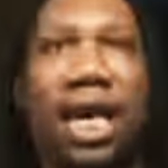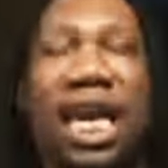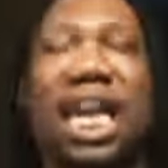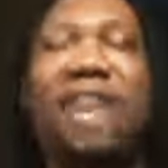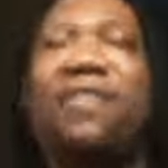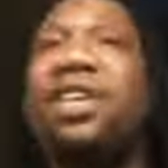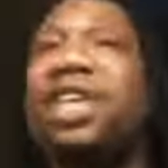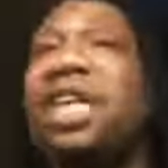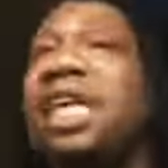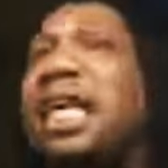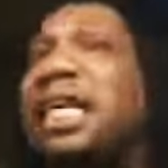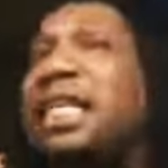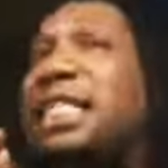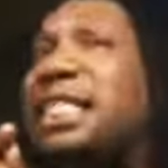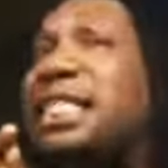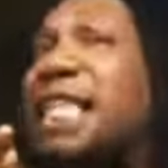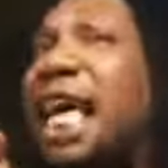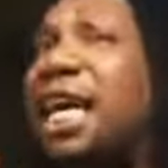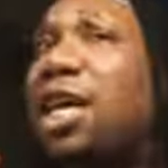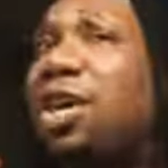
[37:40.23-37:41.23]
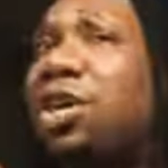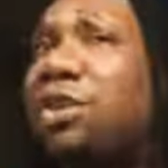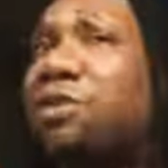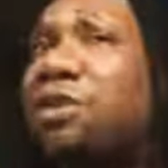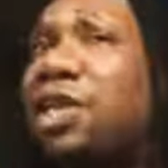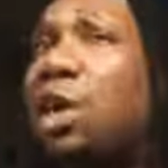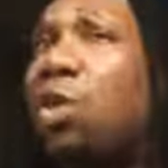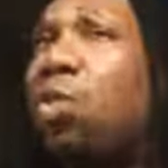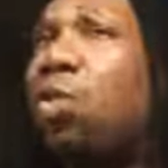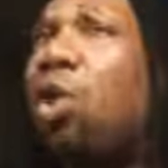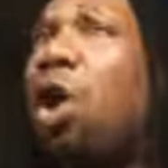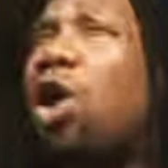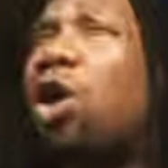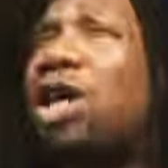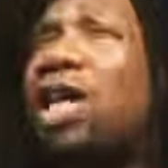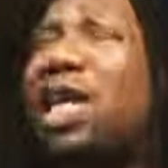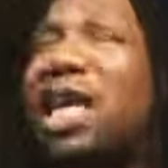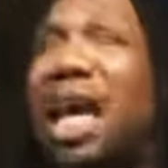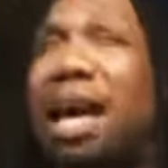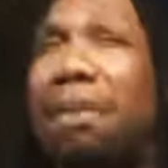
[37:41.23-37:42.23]
Even the executives that
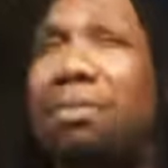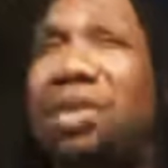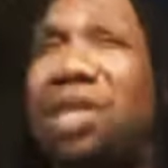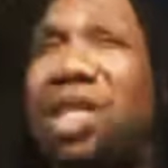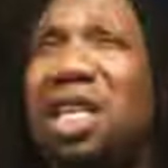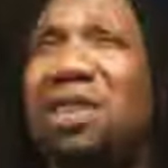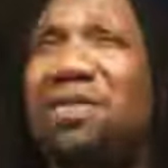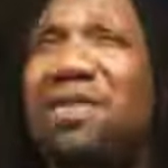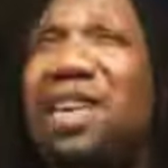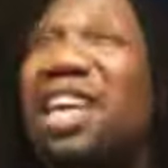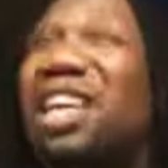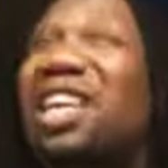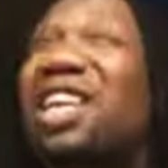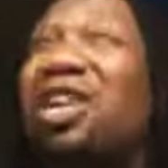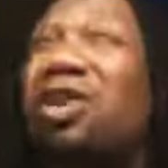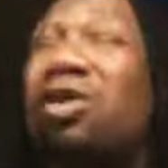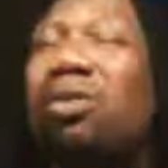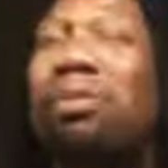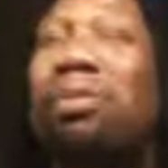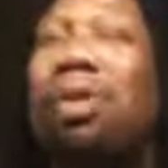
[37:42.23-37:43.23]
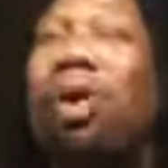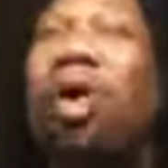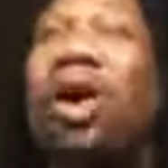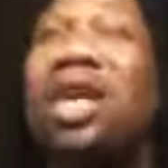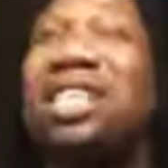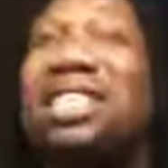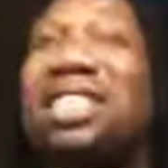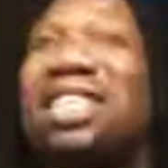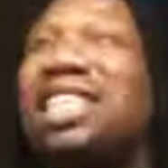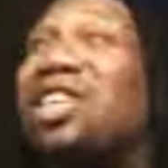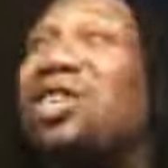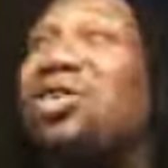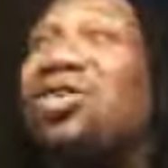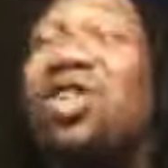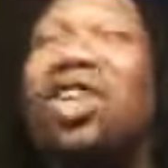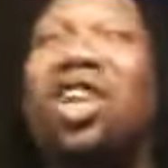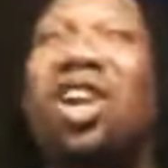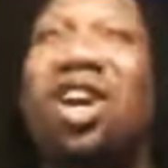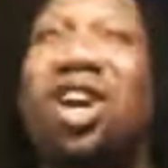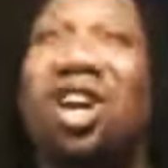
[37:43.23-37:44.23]
work at MTV are little boys and little
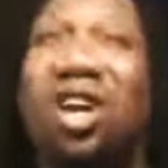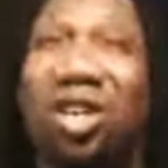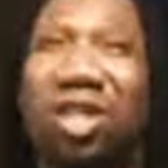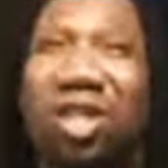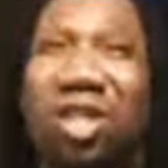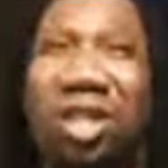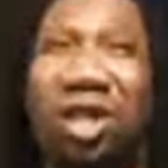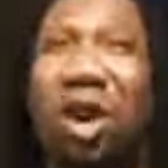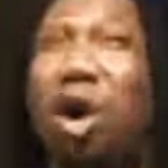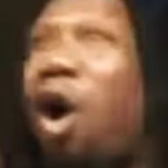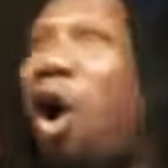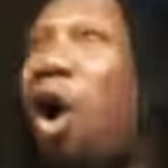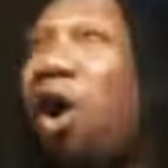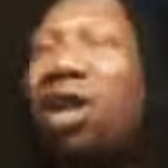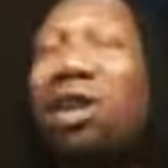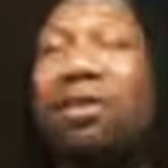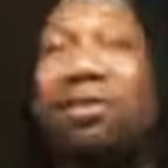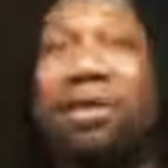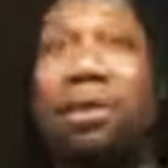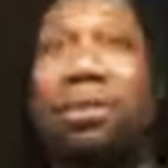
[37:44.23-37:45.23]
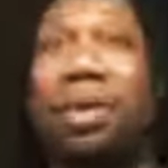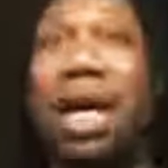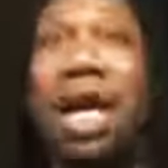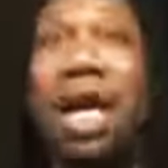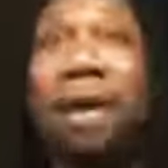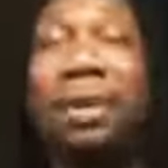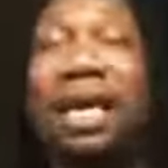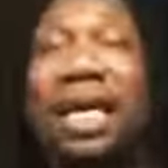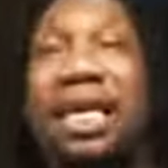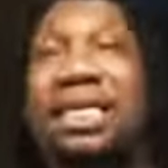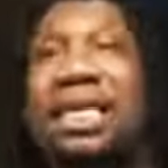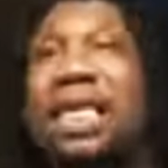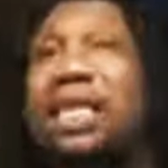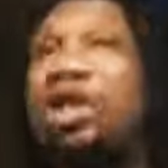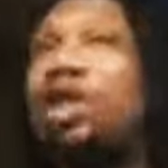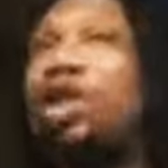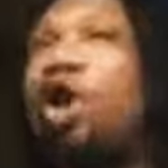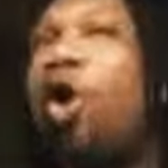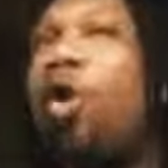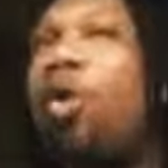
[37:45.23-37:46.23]
girls, all of them. Because
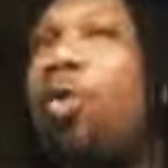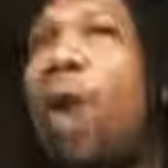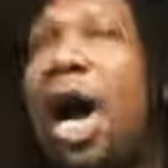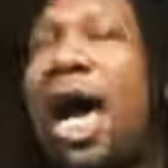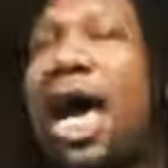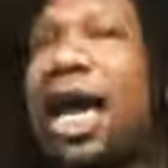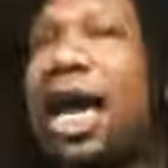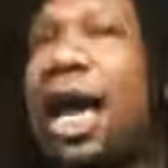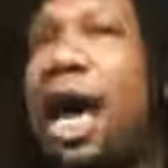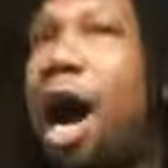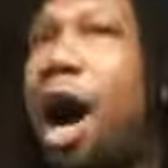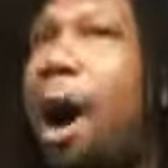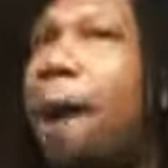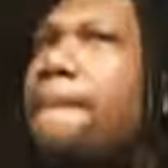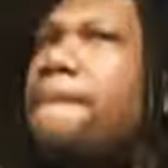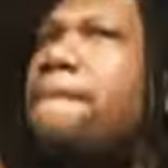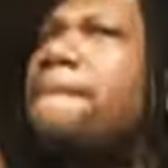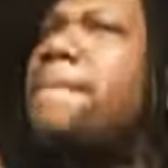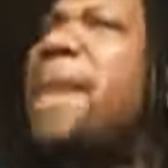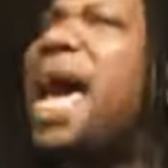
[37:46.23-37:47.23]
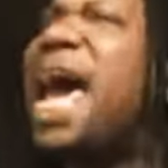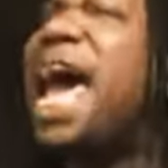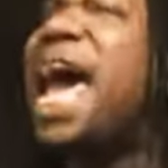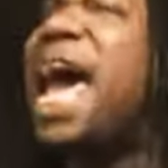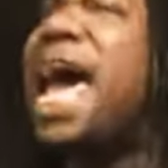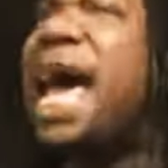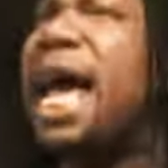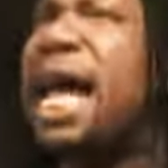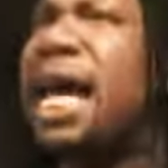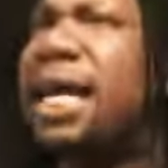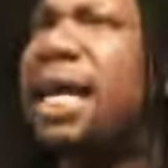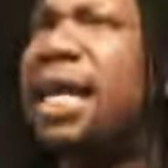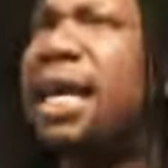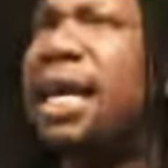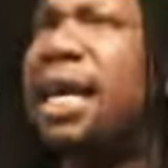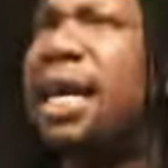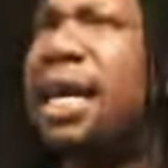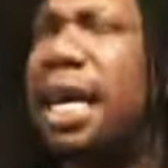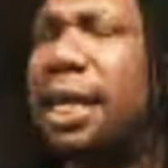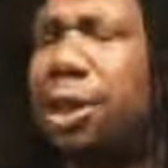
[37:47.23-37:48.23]
there's no way a man
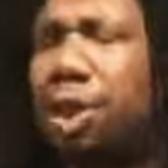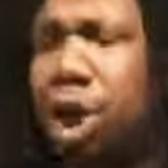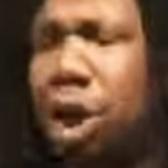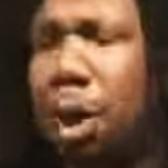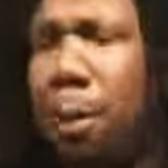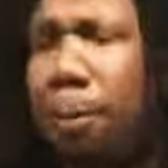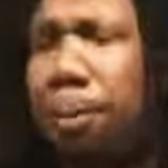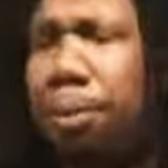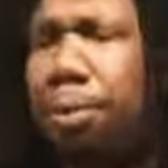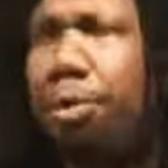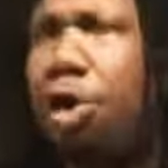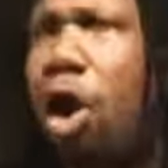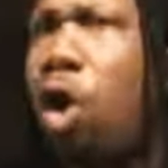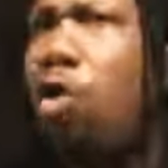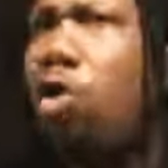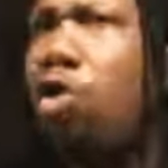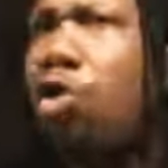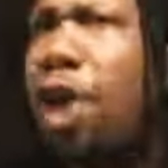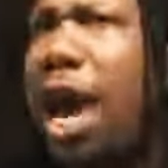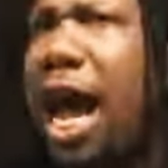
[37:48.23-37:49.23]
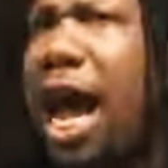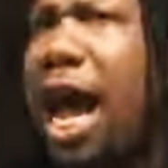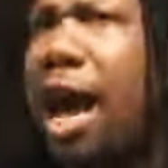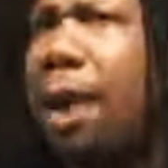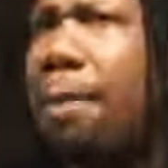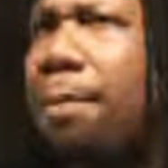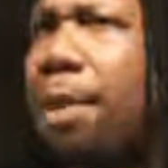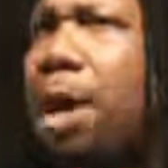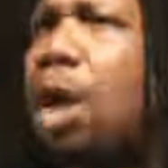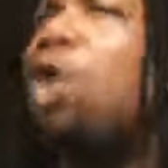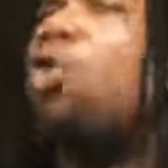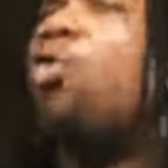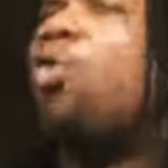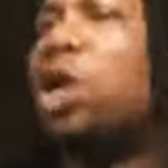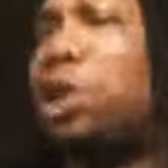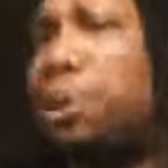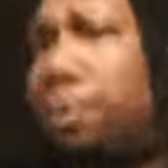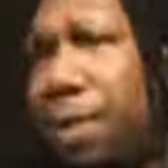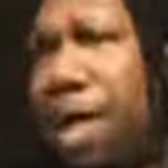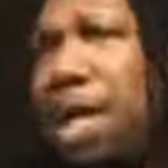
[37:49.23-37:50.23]
is going to program
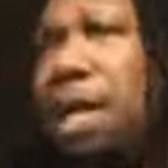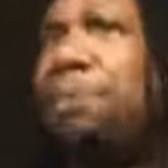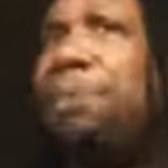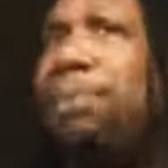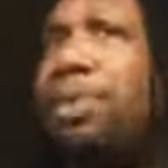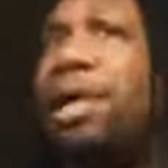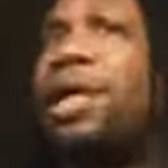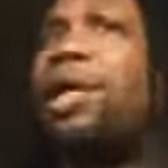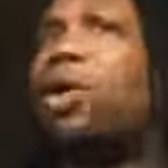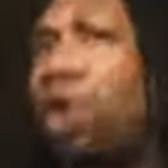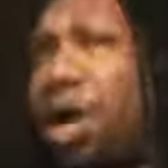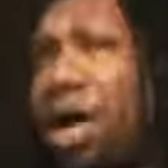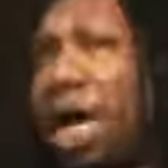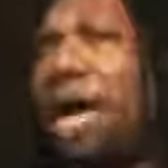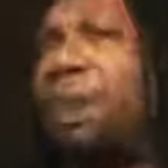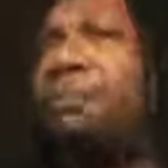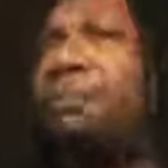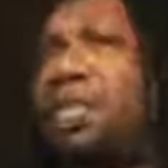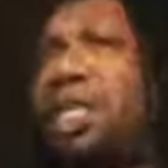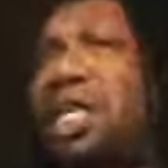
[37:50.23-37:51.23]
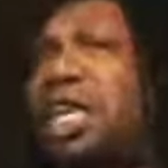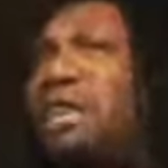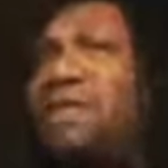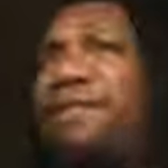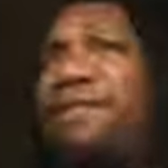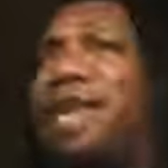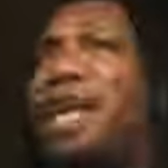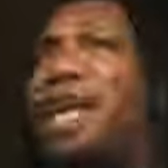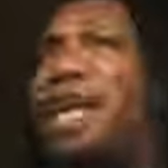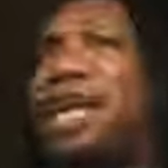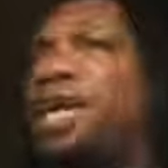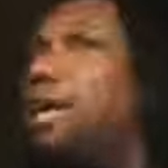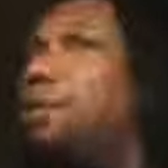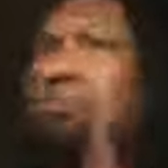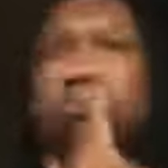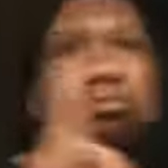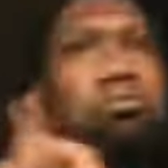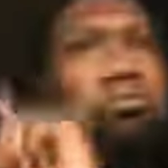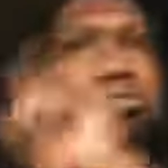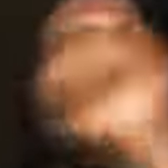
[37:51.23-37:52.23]
what's being put on MTV.
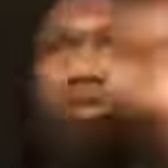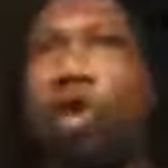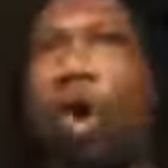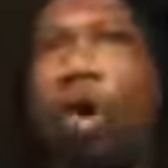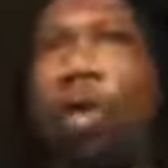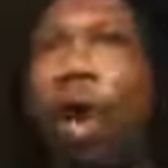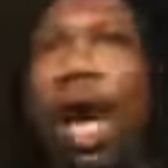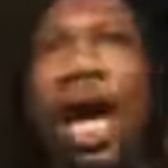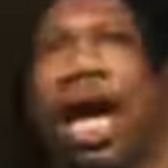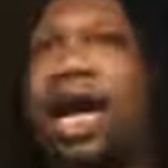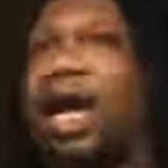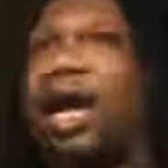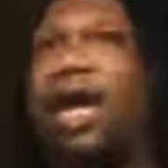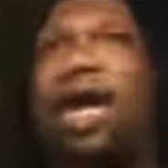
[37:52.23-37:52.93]
No way.